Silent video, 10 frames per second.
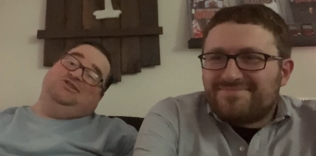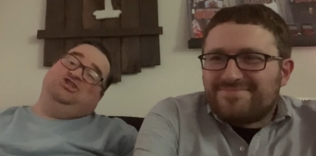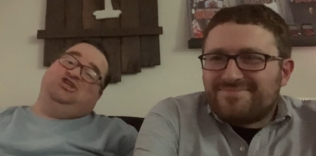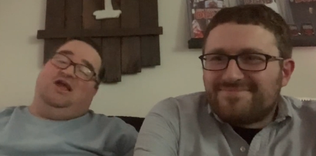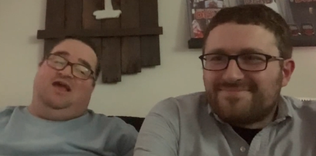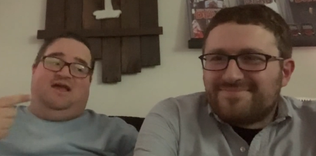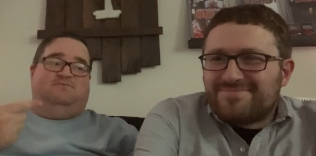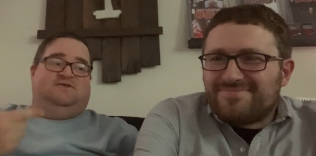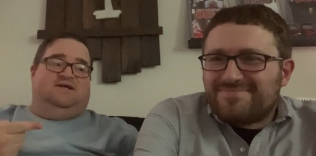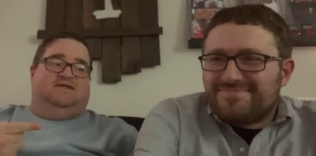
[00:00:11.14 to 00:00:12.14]

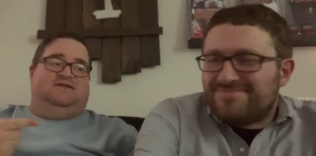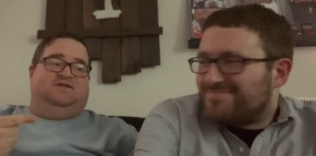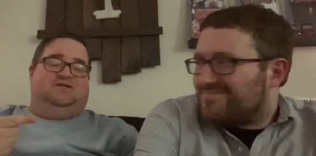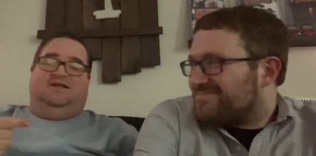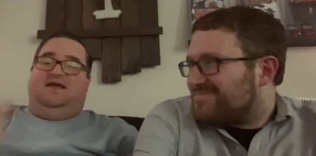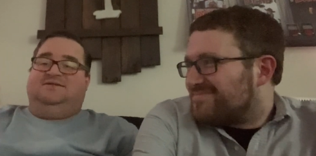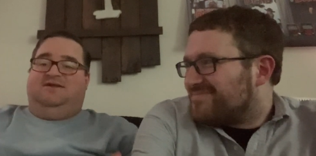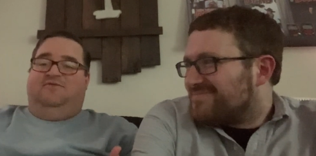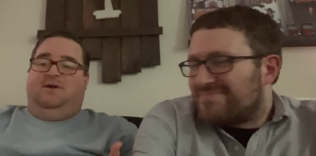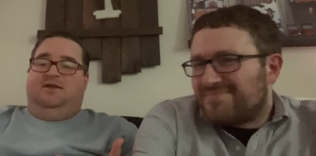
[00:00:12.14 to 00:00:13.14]
Speaker 1: James edition. Isn't
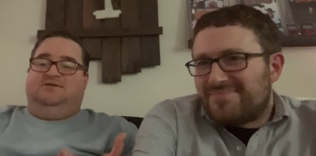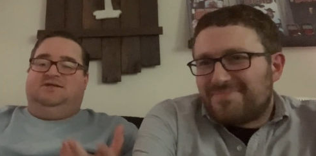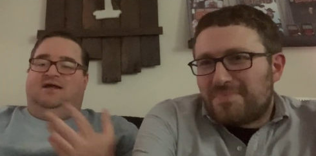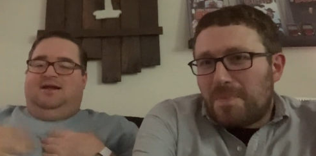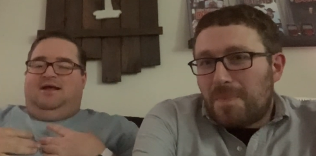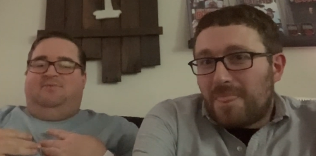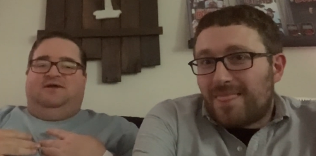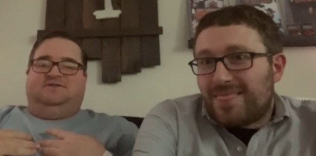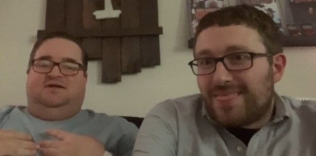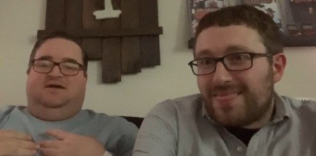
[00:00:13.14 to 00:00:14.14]
everybody excited? I'm
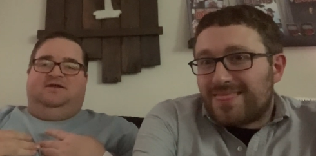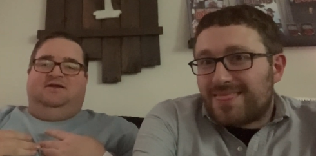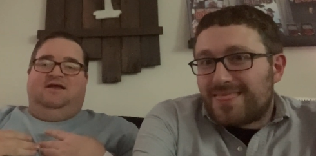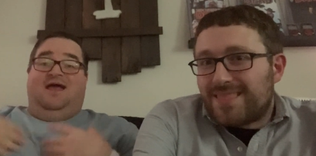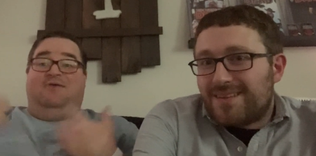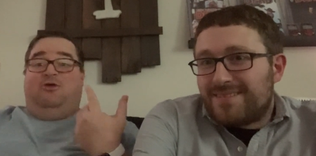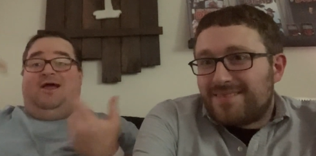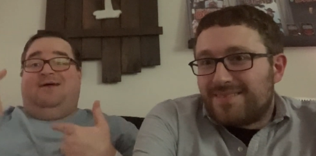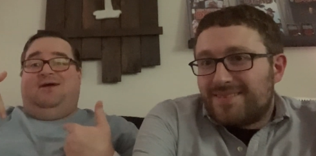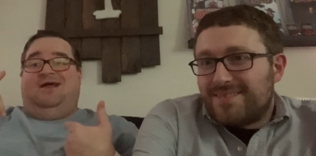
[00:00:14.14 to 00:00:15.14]
excited. And we're
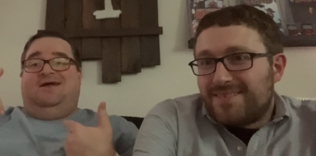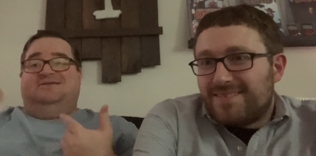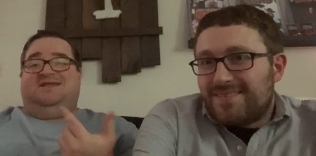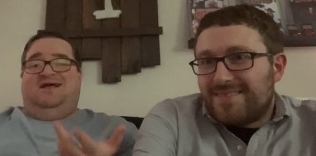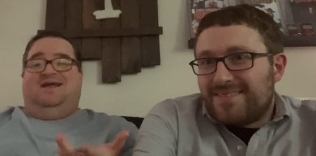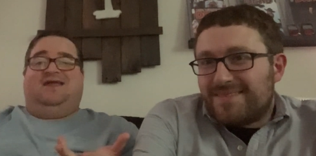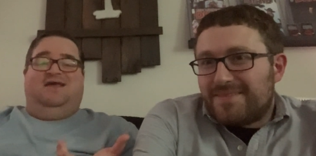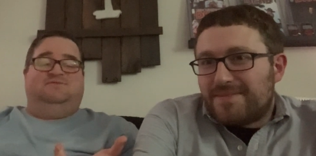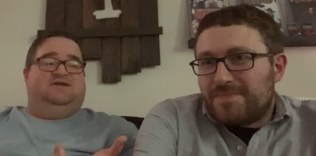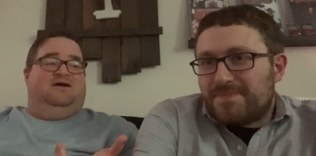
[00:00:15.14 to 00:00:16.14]
at my house and not at
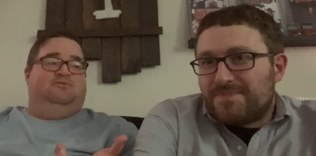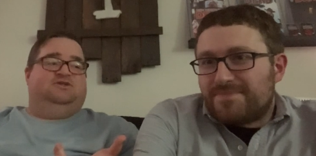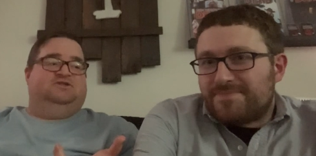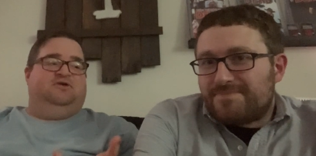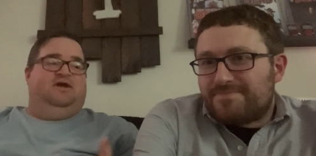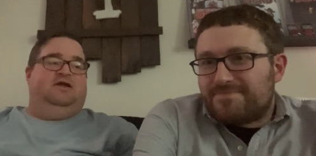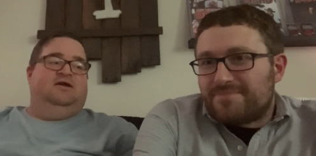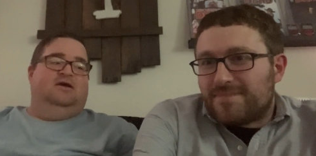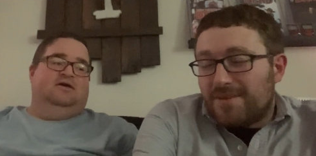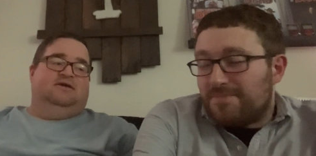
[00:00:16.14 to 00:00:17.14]
GameStop, which is great.
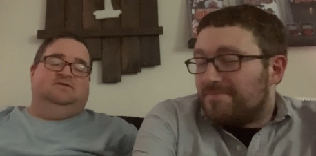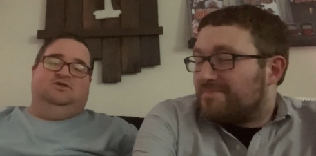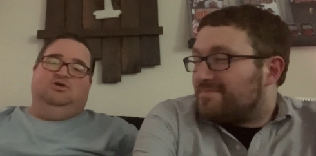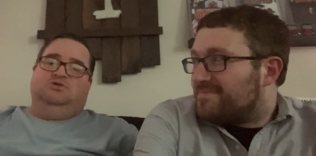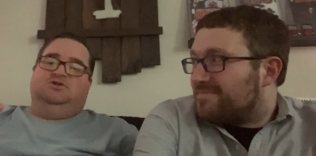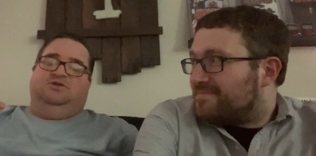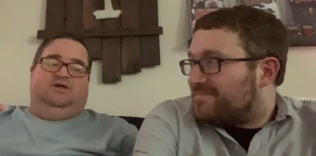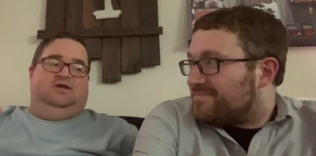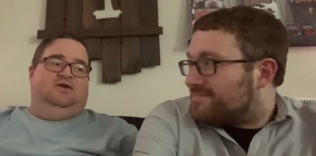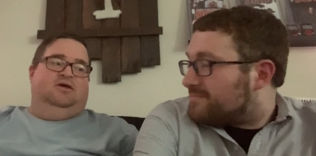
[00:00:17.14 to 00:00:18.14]
Yep. Because
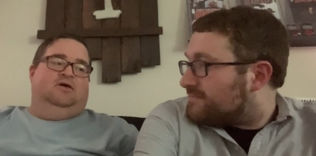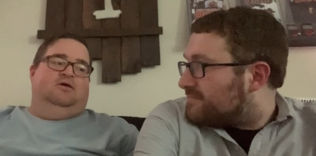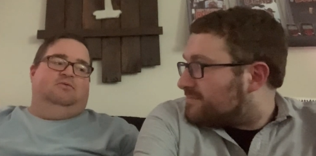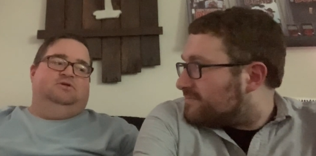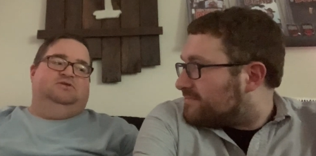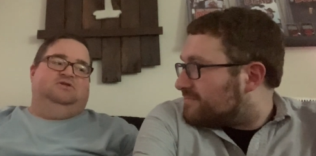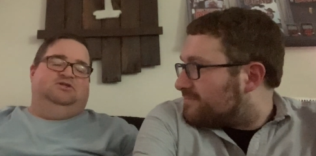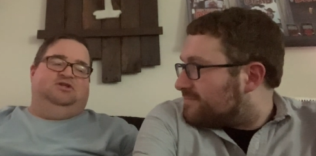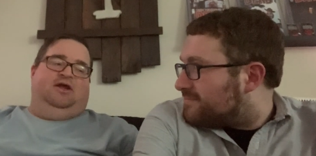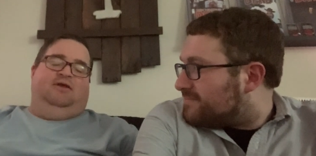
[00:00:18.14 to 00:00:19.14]
usually when you see
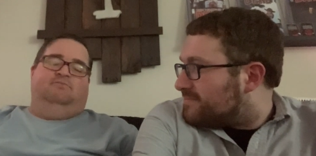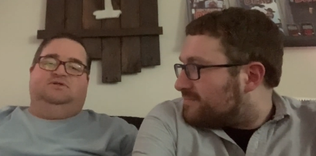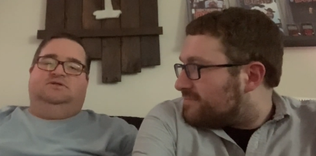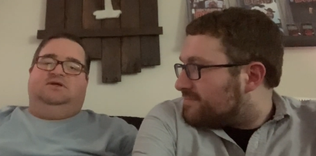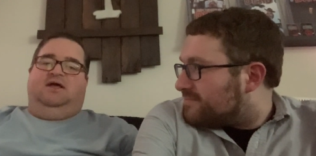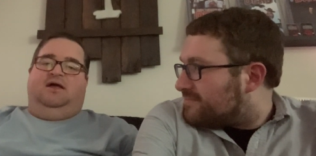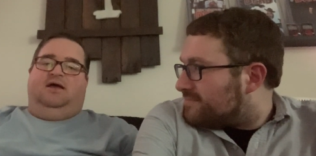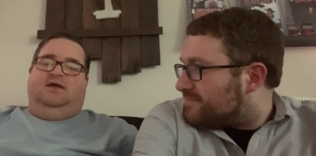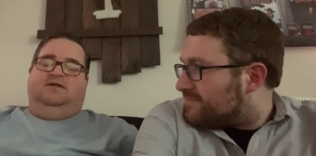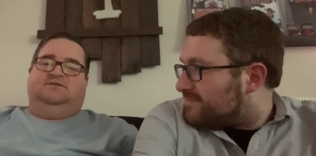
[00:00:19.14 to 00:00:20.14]
James, uh,
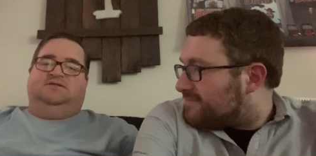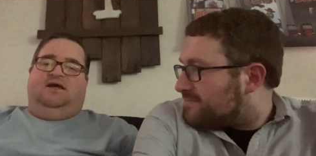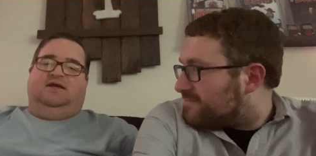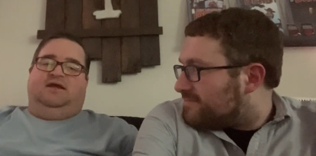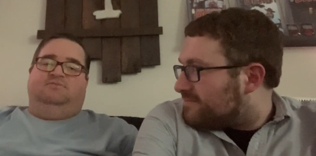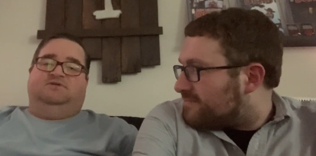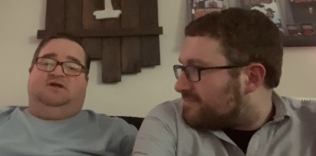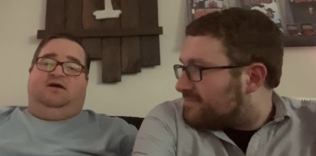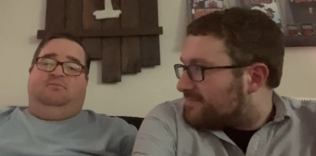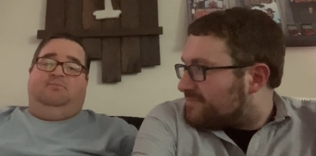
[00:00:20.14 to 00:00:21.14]
it's at
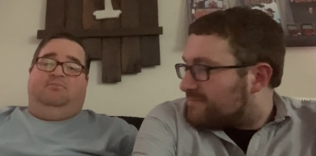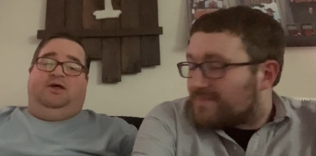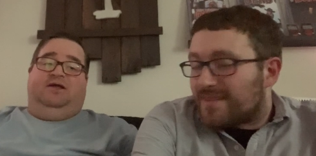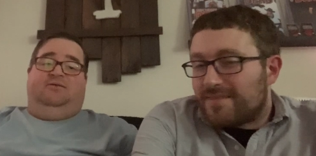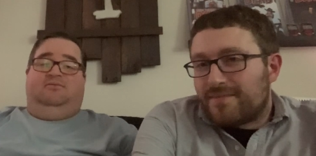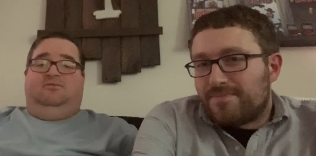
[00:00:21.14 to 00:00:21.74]
GameStop. But